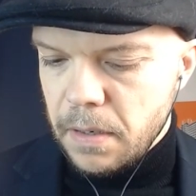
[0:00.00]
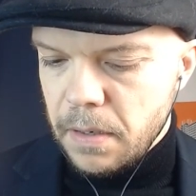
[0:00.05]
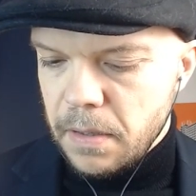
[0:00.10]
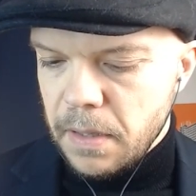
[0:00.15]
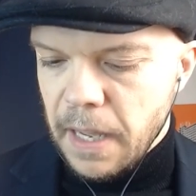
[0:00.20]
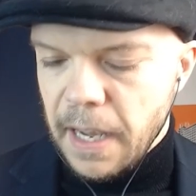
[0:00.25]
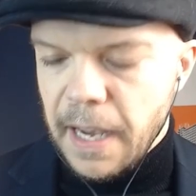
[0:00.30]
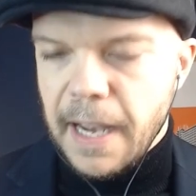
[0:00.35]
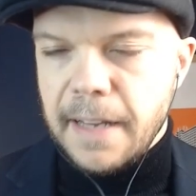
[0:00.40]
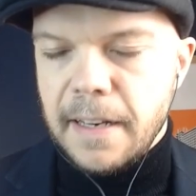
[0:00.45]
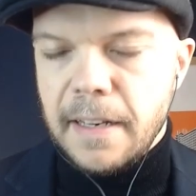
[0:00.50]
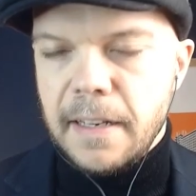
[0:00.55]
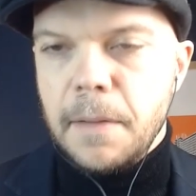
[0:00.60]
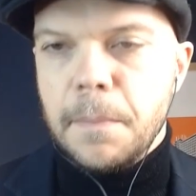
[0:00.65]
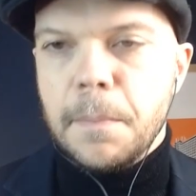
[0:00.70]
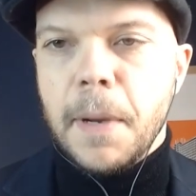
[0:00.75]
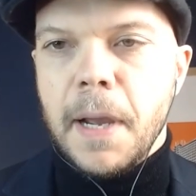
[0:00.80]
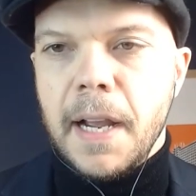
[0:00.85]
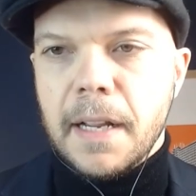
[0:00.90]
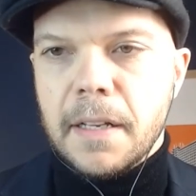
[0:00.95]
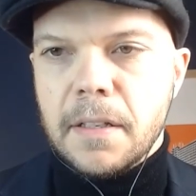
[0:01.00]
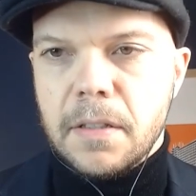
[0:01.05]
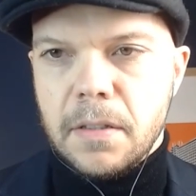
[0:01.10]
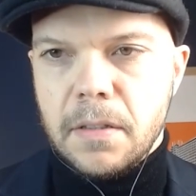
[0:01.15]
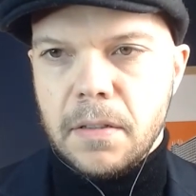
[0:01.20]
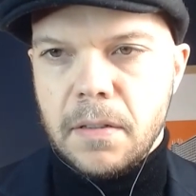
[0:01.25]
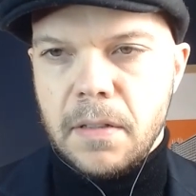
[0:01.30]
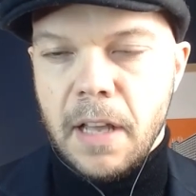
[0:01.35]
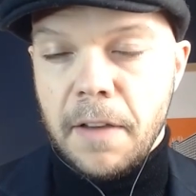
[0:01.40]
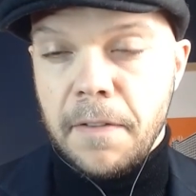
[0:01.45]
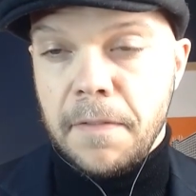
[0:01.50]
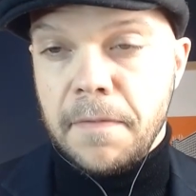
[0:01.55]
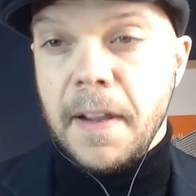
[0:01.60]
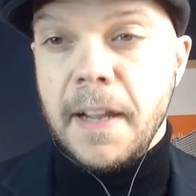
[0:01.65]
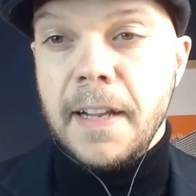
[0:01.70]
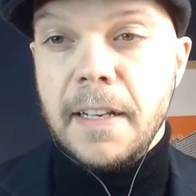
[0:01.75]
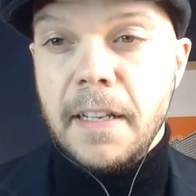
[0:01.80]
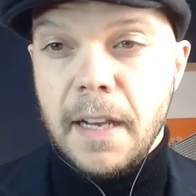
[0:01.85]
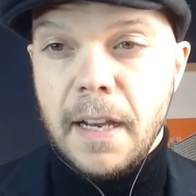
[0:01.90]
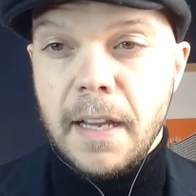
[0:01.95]
that had an impact, that
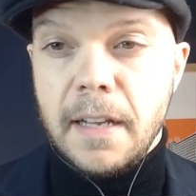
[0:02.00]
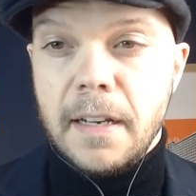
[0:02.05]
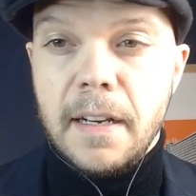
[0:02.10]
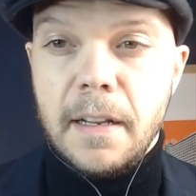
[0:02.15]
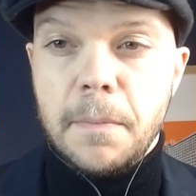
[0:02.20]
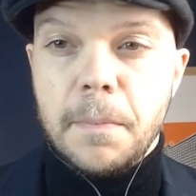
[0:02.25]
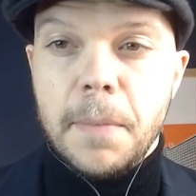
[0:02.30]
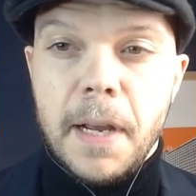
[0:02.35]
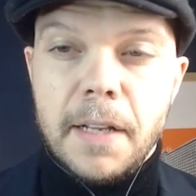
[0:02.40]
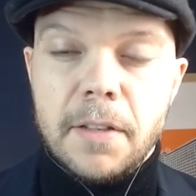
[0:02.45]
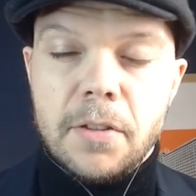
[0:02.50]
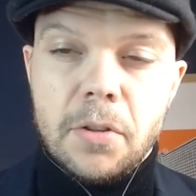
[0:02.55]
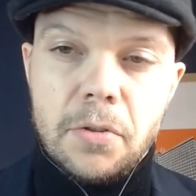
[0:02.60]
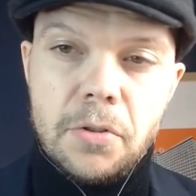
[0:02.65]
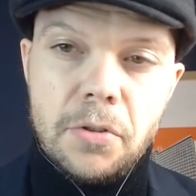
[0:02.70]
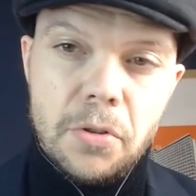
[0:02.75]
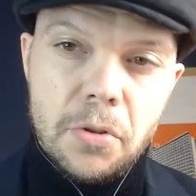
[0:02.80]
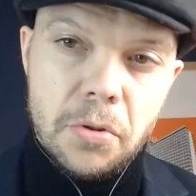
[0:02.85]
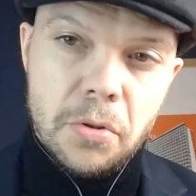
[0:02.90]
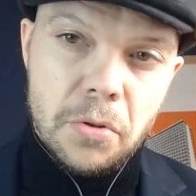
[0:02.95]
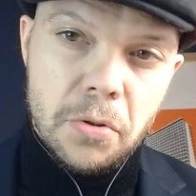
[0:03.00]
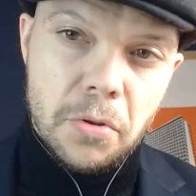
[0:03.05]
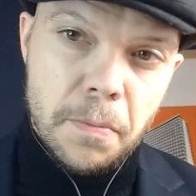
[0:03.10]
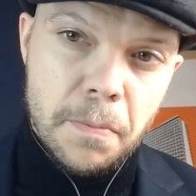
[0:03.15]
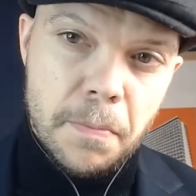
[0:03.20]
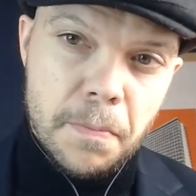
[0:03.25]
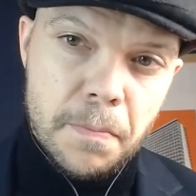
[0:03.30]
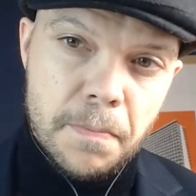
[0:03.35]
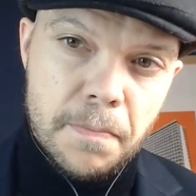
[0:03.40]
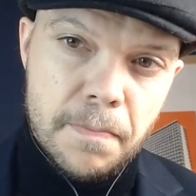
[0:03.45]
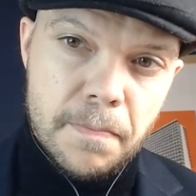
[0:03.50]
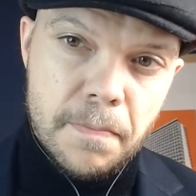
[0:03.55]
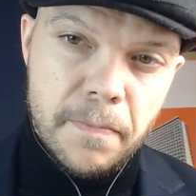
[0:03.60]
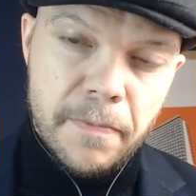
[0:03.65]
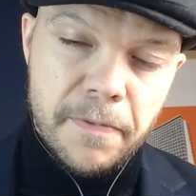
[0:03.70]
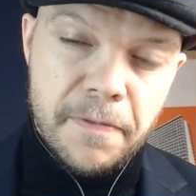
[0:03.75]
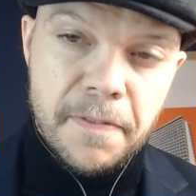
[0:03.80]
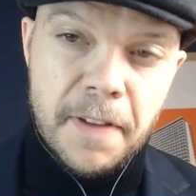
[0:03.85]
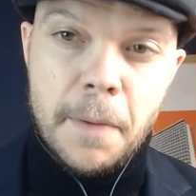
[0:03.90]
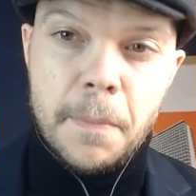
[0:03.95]
failure had an impact on your
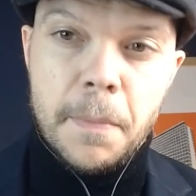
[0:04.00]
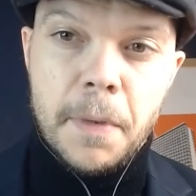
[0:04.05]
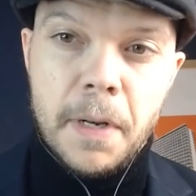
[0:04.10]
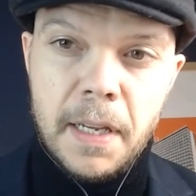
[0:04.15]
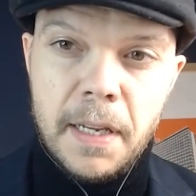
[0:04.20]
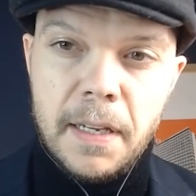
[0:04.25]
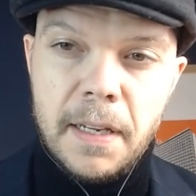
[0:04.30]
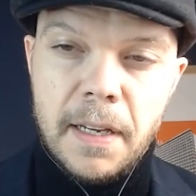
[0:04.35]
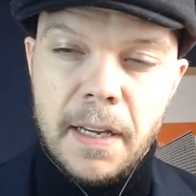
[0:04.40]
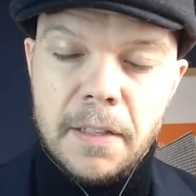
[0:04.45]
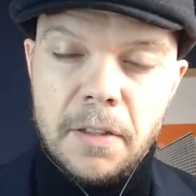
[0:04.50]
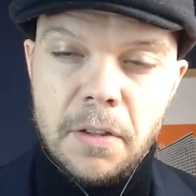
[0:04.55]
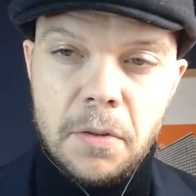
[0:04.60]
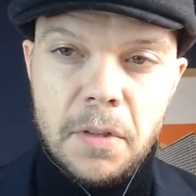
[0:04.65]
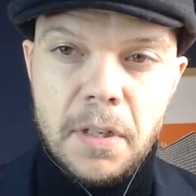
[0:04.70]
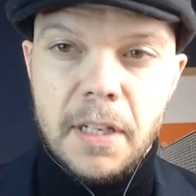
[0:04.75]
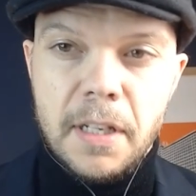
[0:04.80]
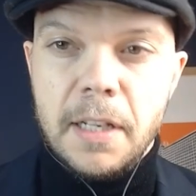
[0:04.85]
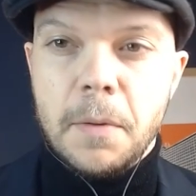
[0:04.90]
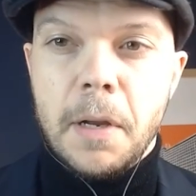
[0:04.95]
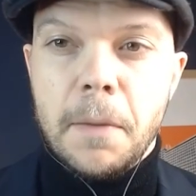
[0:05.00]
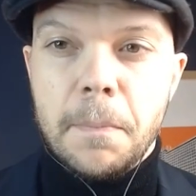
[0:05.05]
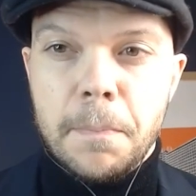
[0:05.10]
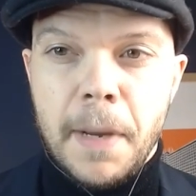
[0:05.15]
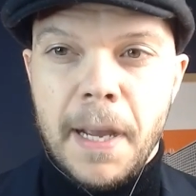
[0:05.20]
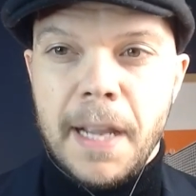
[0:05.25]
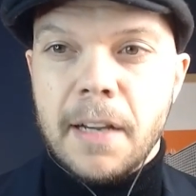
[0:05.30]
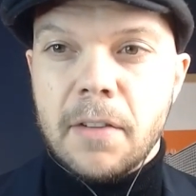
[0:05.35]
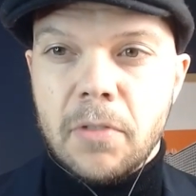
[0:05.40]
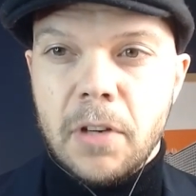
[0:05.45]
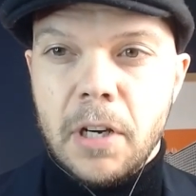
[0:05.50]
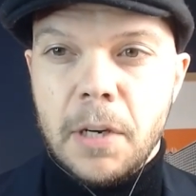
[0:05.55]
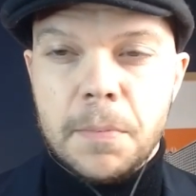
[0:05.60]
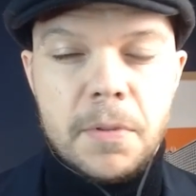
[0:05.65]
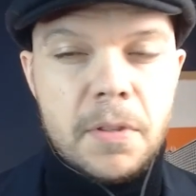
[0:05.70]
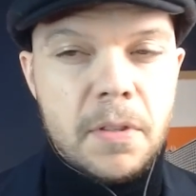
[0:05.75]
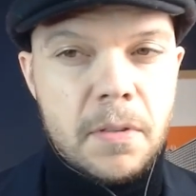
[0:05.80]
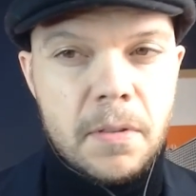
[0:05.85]
family, and you nearly went bankrupt.